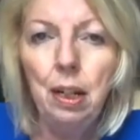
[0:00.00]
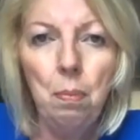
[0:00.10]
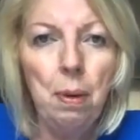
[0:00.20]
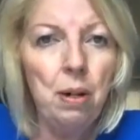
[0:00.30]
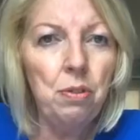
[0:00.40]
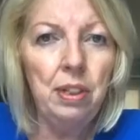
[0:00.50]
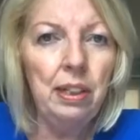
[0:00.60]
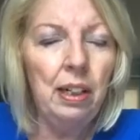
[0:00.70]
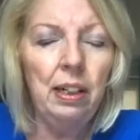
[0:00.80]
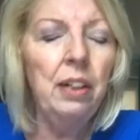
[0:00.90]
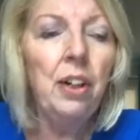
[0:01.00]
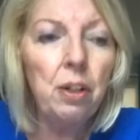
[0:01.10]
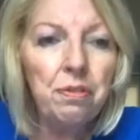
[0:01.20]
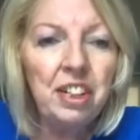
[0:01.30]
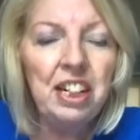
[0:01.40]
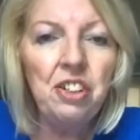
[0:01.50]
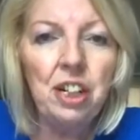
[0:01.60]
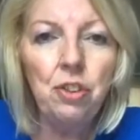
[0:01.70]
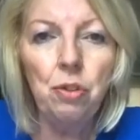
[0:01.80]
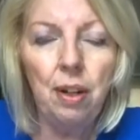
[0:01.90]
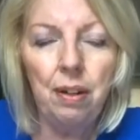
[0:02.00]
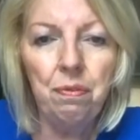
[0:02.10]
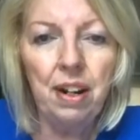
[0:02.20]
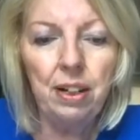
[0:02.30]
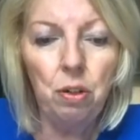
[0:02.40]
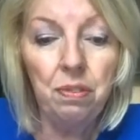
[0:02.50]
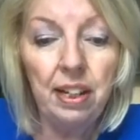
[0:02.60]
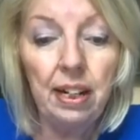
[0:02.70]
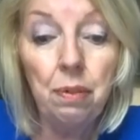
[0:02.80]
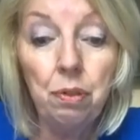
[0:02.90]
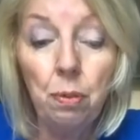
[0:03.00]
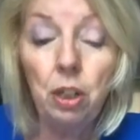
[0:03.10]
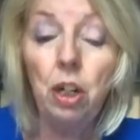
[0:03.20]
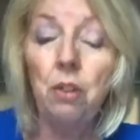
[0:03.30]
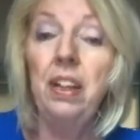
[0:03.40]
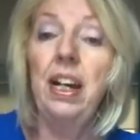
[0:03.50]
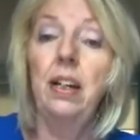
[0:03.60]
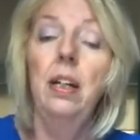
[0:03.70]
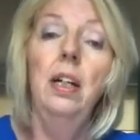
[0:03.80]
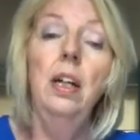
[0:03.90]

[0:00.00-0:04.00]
about uh, a lot of teachings you can find over there if you want to go there.